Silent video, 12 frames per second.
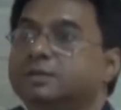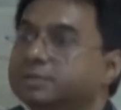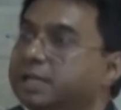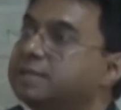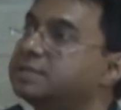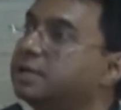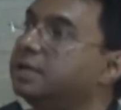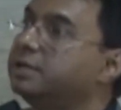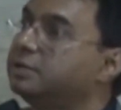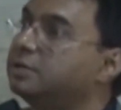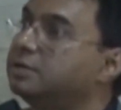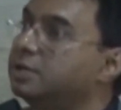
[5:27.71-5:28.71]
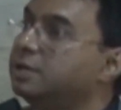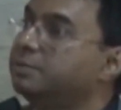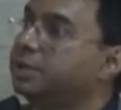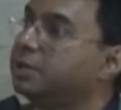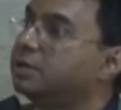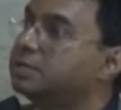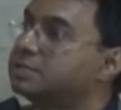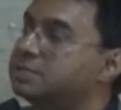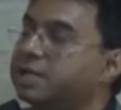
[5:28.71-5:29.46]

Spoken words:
There is a, because